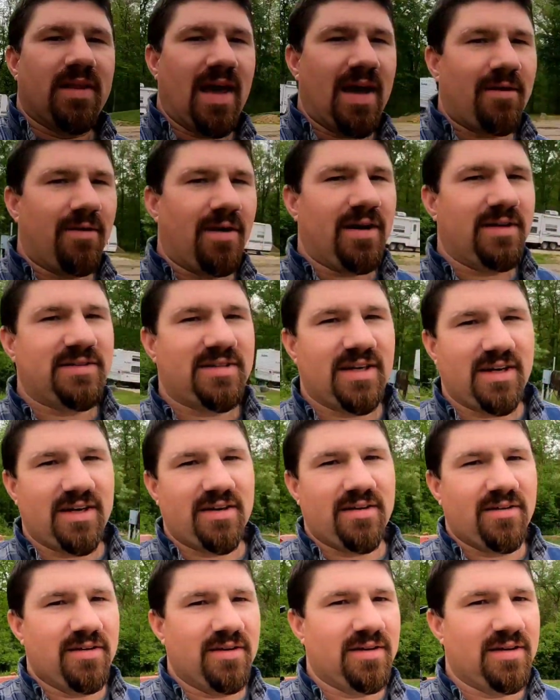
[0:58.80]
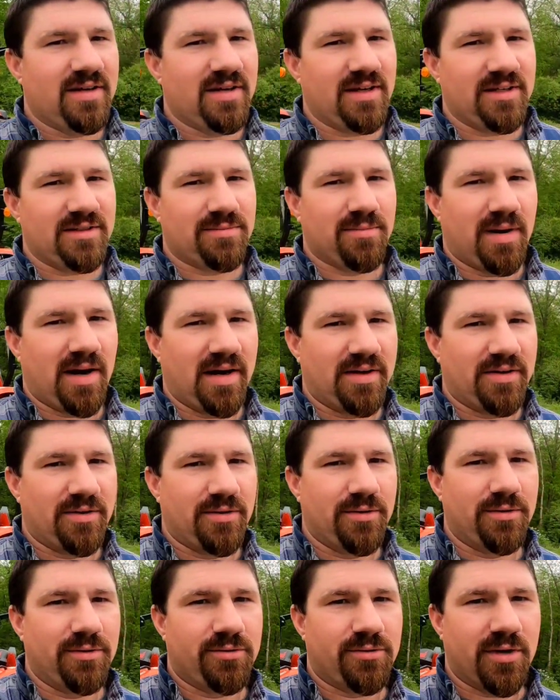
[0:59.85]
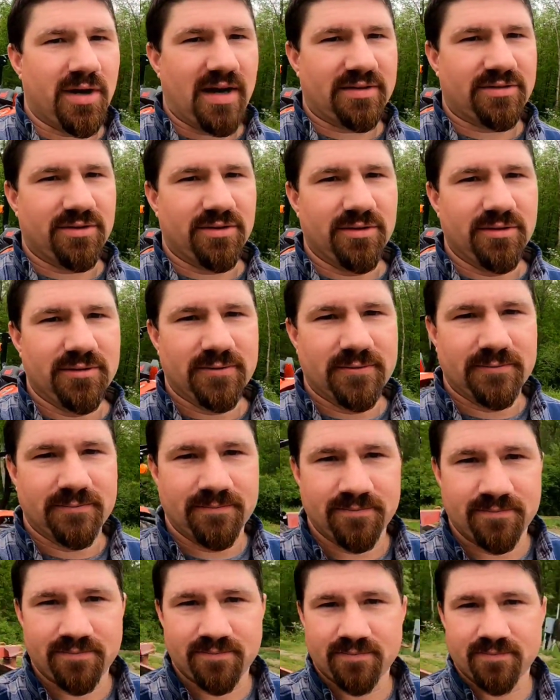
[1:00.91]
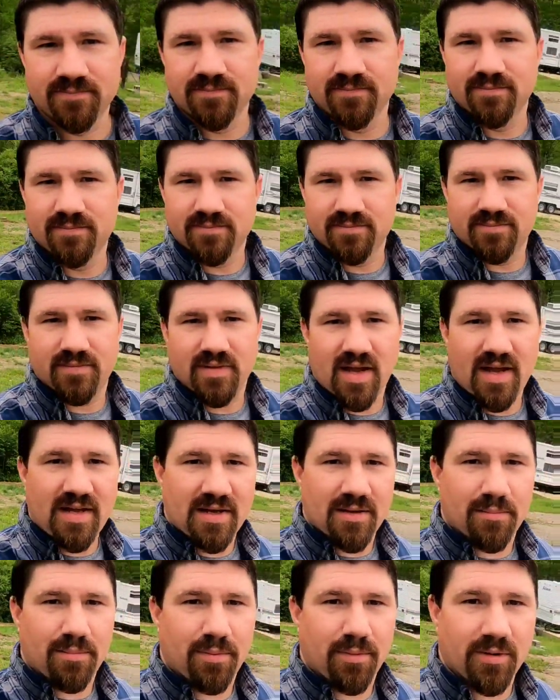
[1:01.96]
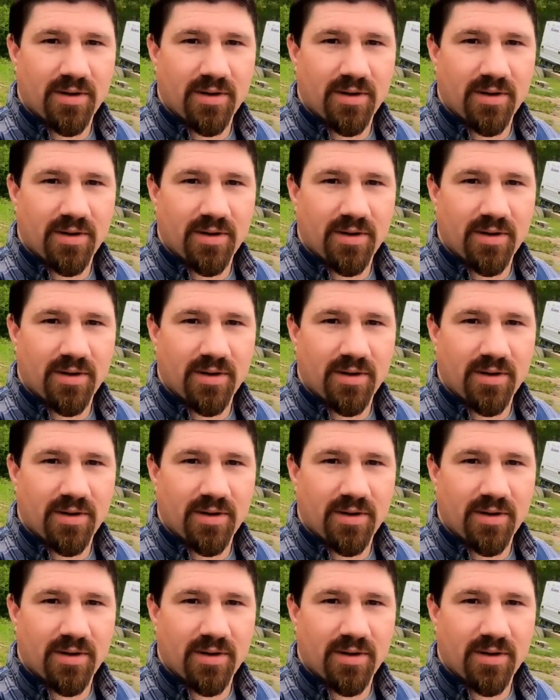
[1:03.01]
That right there is my new tractor. Ain't it